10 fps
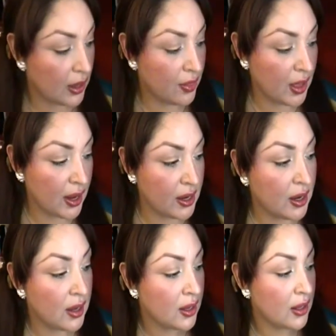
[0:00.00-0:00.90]
And
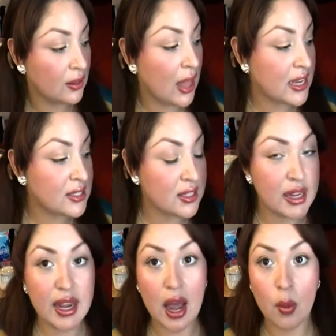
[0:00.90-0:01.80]
then
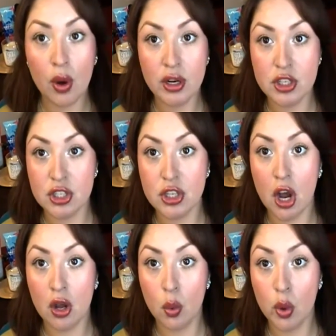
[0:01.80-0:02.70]
Lastly, I want to just
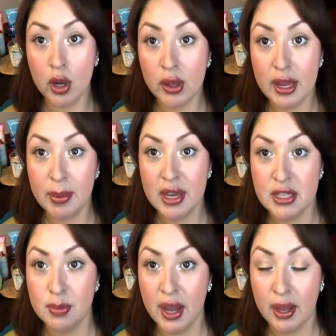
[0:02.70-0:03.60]
talk quickly
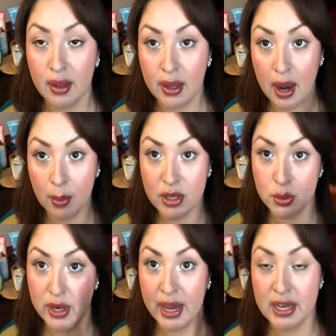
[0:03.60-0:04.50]
because my camera
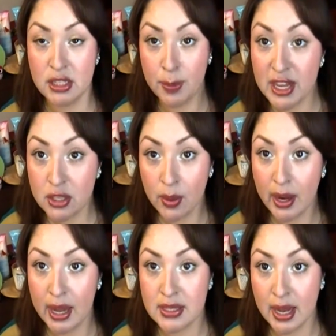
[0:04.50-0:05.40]
is running out of space
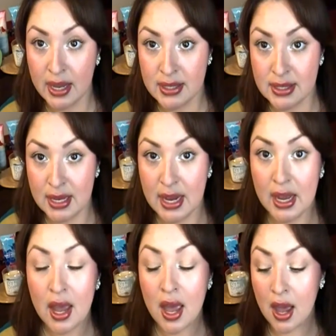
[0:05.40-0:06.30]
already as I can
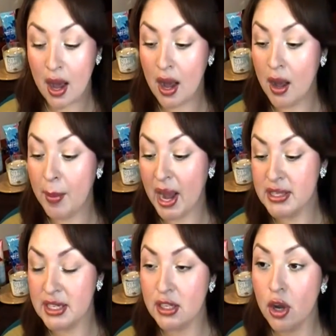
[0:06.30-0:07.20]
see. Um,
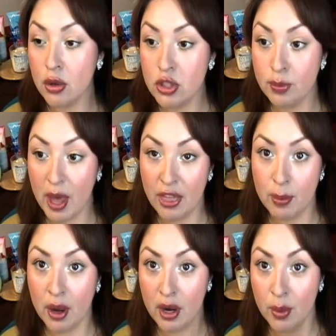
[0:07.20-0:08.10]
I did go to Bath
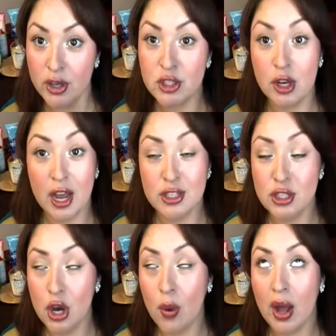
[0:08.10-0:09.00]
& Body Works. You guys
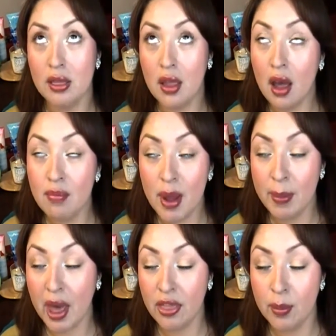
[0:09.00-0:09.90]
know I love my
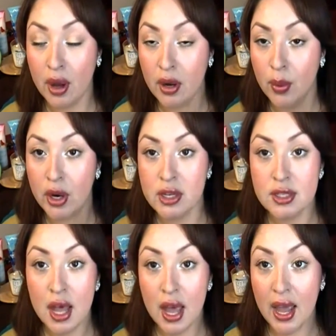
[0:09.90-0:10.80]
Bath & Body
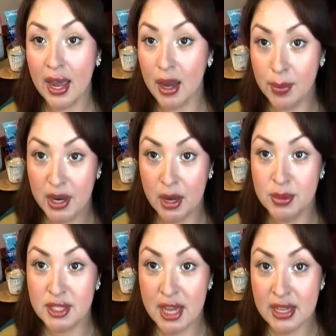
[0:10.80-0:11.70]
Works and I've been
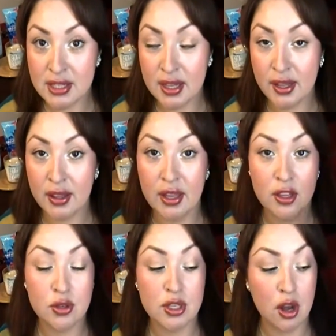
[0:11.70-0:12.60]
obsessed lately
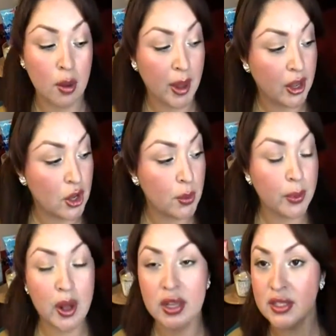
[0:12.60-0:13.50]
using all my
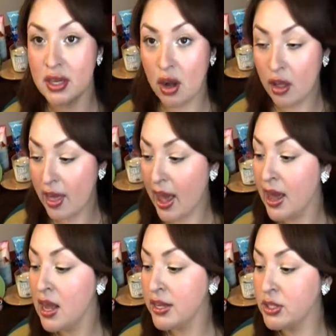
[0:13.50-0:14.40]
coupons and all
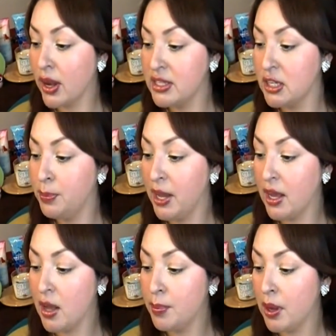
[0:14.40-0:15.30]
that. So I did
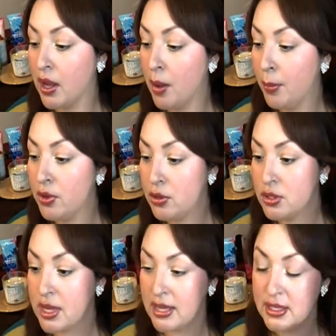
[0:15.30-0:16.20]
pick up a couple new
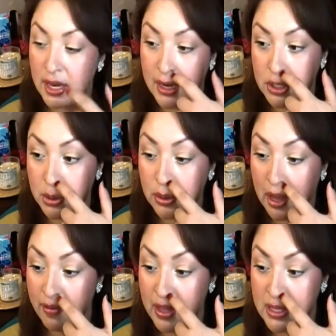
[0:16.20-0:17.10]
scents and I do
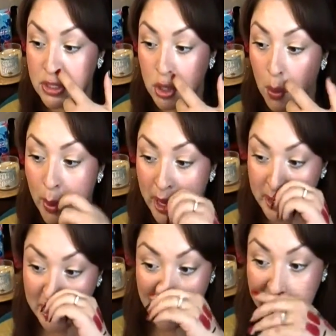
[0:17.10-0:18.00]
love these so
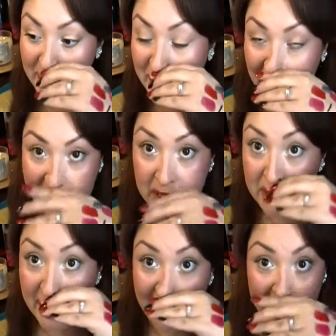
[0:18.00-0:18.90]
much. Sorry,
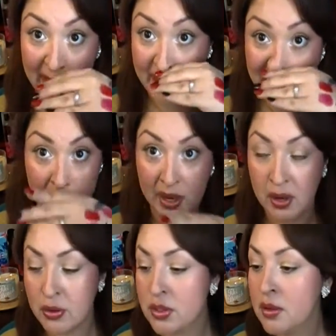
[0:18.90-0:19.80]
excuse me, I have an itch on my
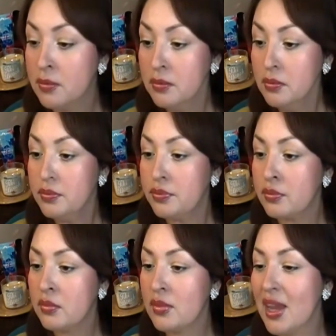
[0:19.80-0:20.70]
nose.
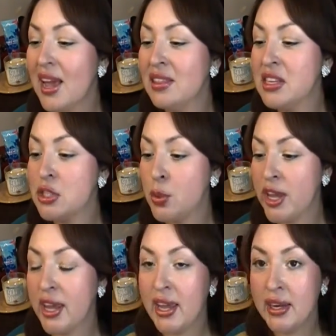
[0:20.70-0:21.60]
Endless
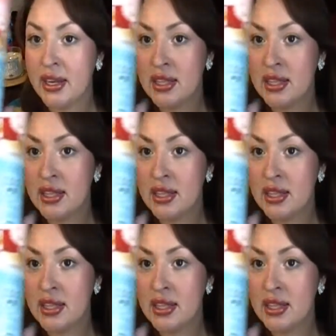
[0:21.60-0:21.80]
Weekend